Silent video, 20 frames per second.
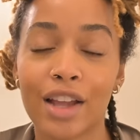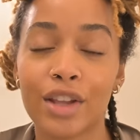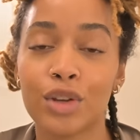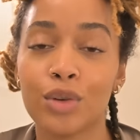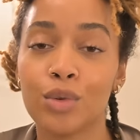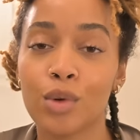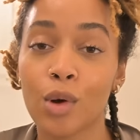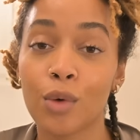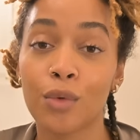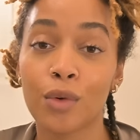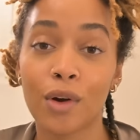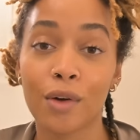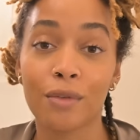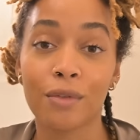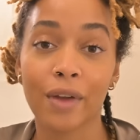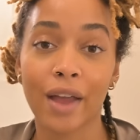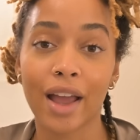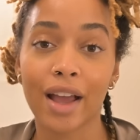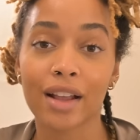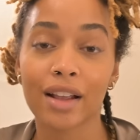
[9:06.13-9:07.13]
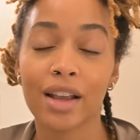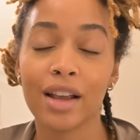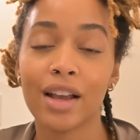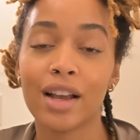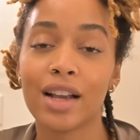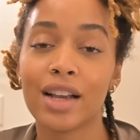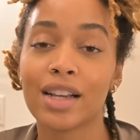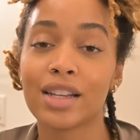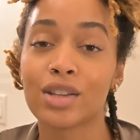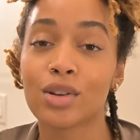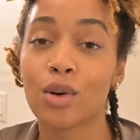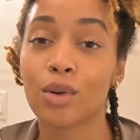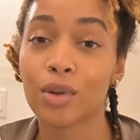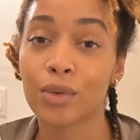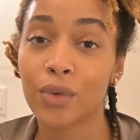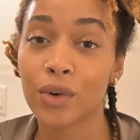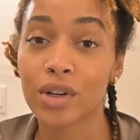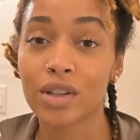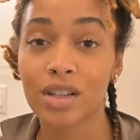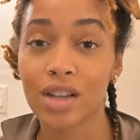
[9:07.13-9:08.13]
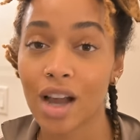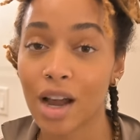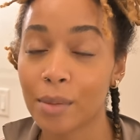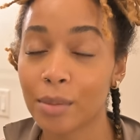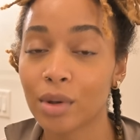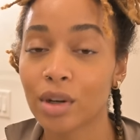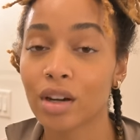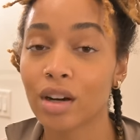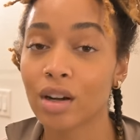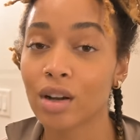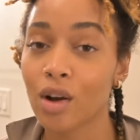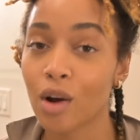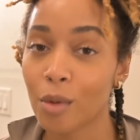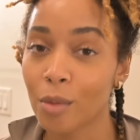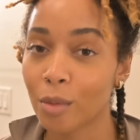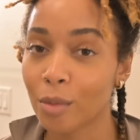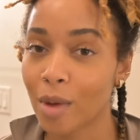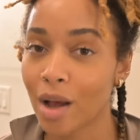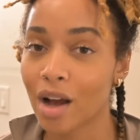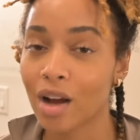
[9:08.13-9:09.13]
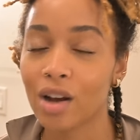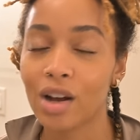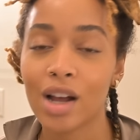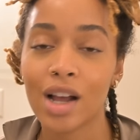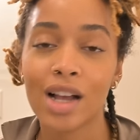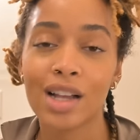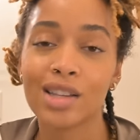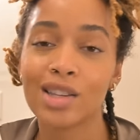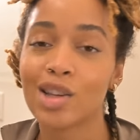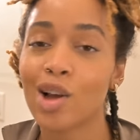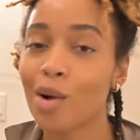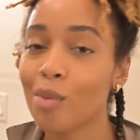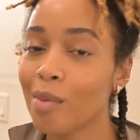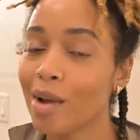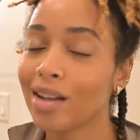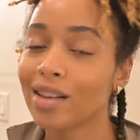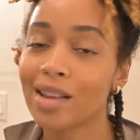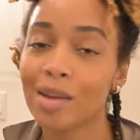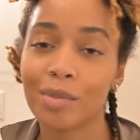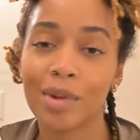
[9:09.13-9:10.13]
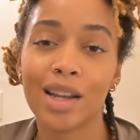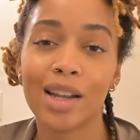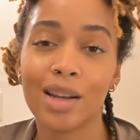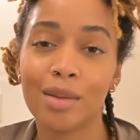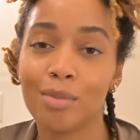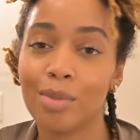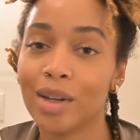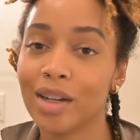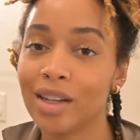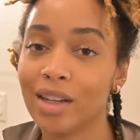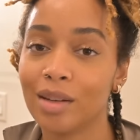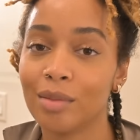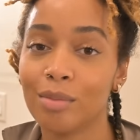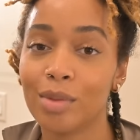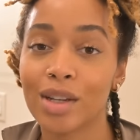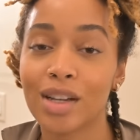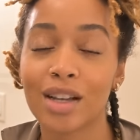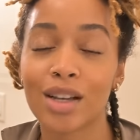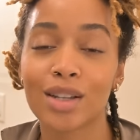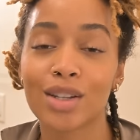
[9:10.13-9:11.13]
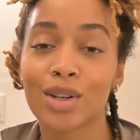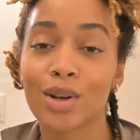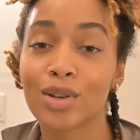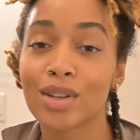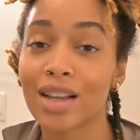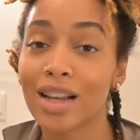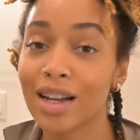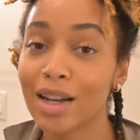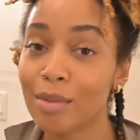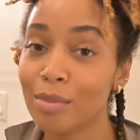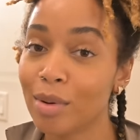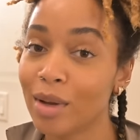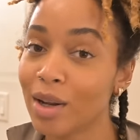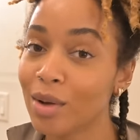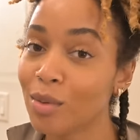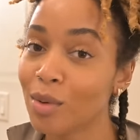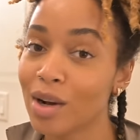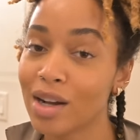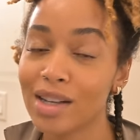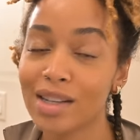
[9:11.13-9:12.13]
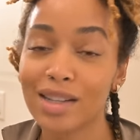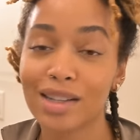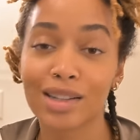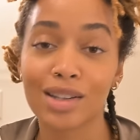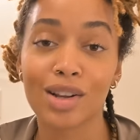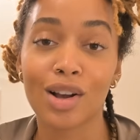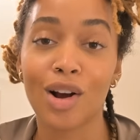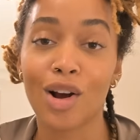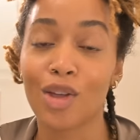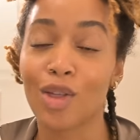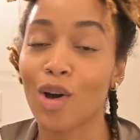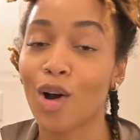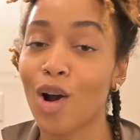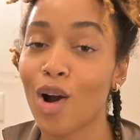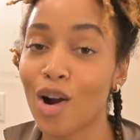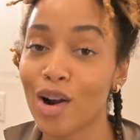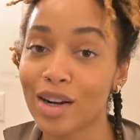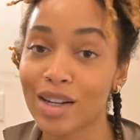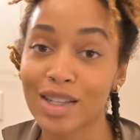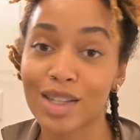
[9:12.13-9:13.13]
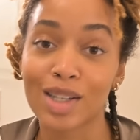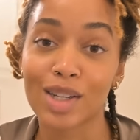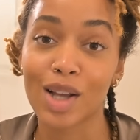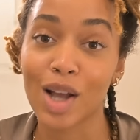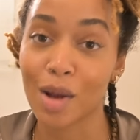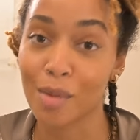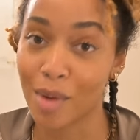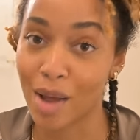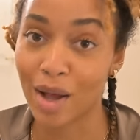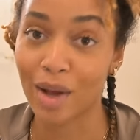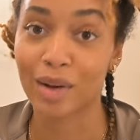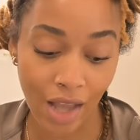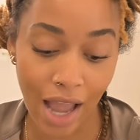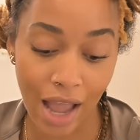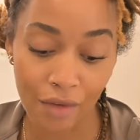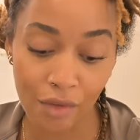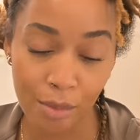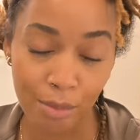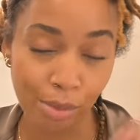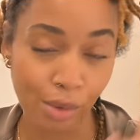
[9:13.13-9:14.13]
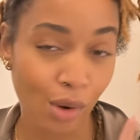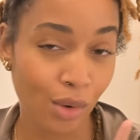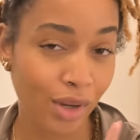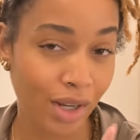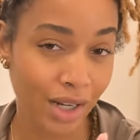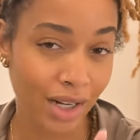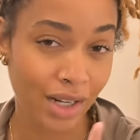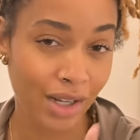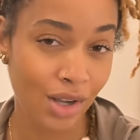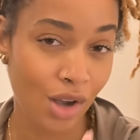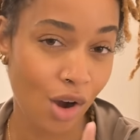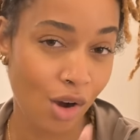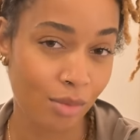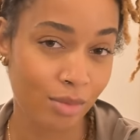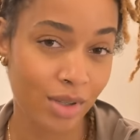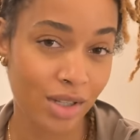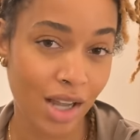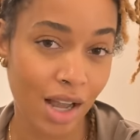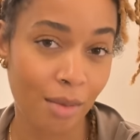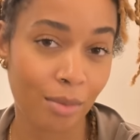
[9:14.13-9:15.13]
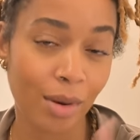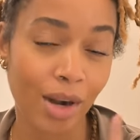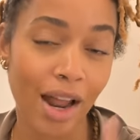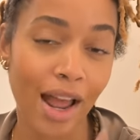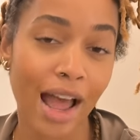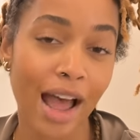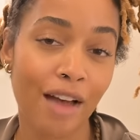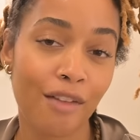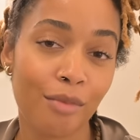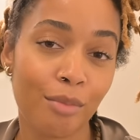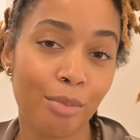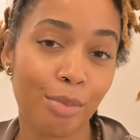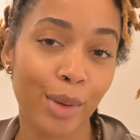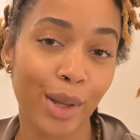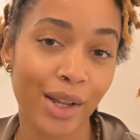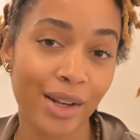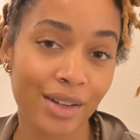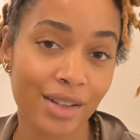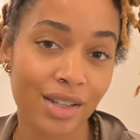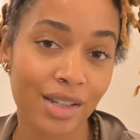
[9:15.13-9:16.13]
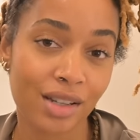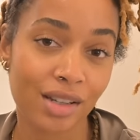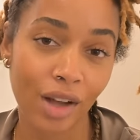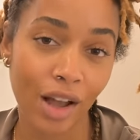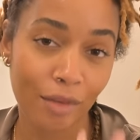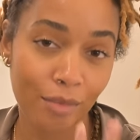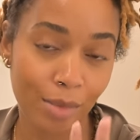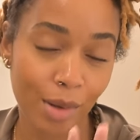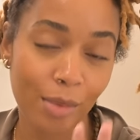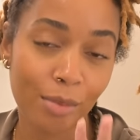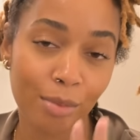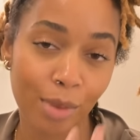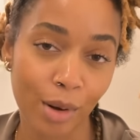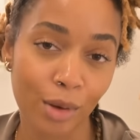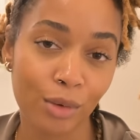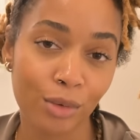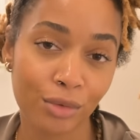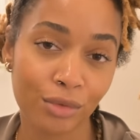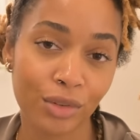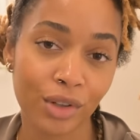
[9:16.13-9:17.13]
and you know for a fact it's only for a time you're gonna comb them out, don't make them itty bitty, because those itty bitty ones are the hardest to come out. I haven't broken any combs yet, but I have bent. I've bent both.